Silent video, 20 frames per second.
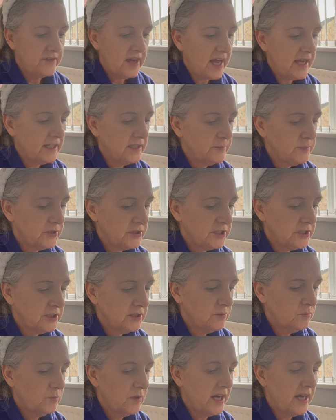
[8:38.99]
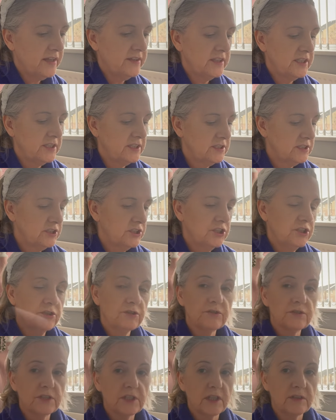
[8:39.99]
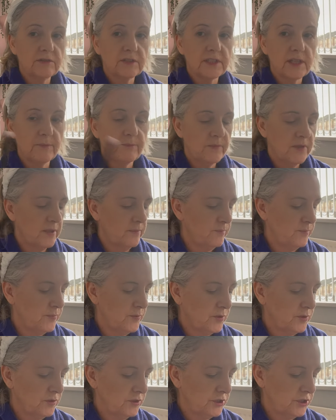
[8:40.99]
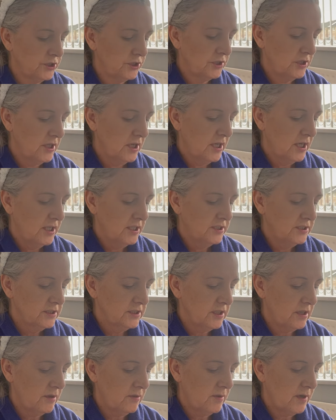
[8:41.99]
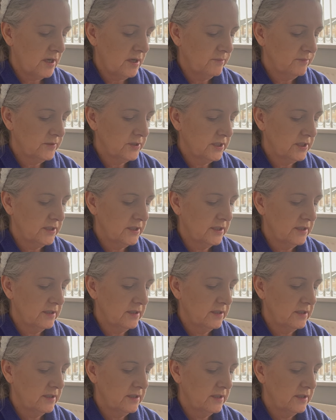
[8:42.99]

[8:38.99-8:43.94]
anybody can wear this she also sent me a brush so I'm gonna